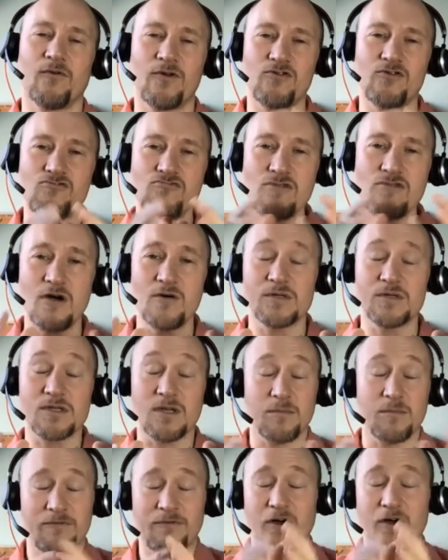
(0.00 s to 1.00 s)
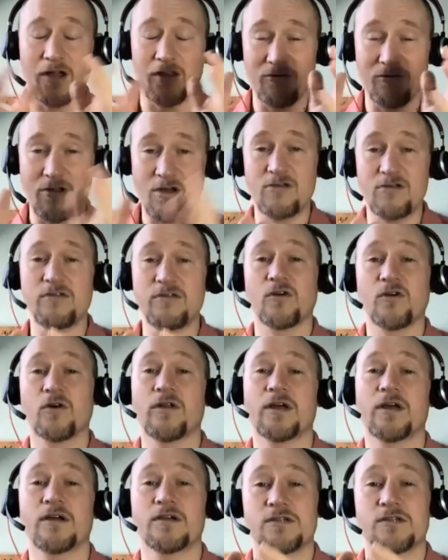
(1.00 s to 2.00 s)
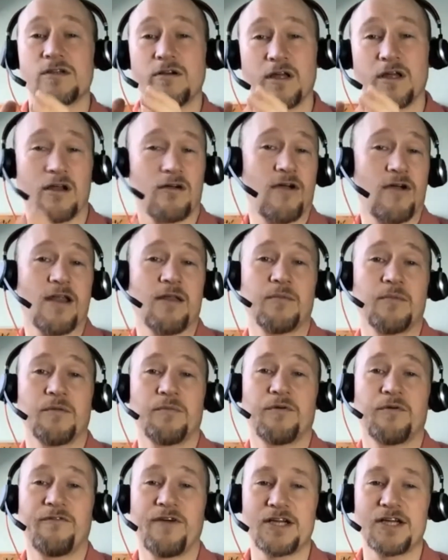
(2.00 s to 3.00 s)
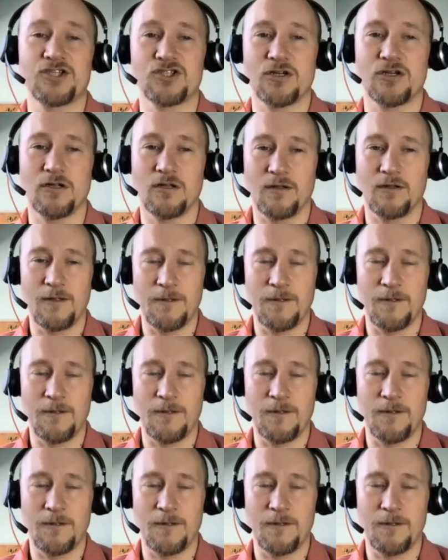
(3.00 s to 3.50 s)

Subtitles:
It's going to be fine. You've got it because you're an incredible professional.